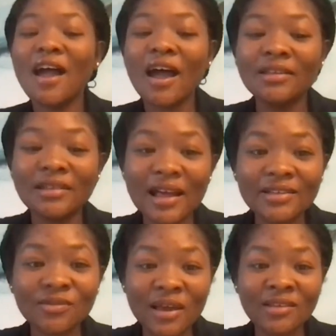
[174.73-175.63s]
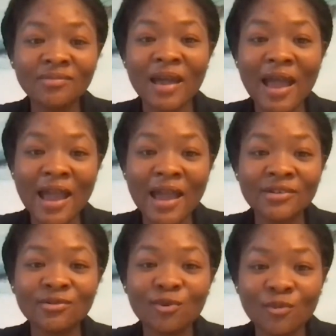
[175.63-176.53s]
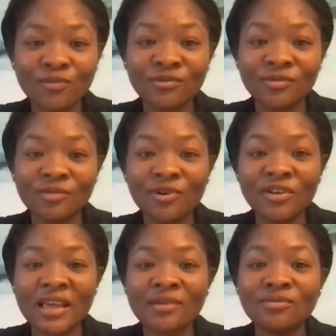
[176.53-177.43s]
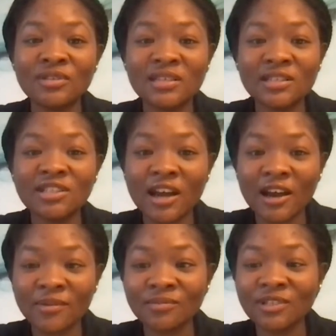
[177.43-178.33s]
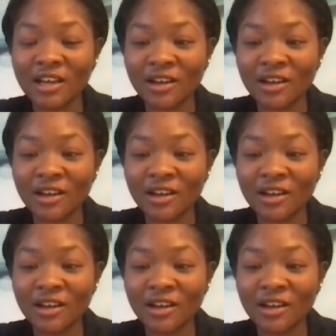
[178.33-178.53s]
And that's when my eyes opened because I could see Chakam,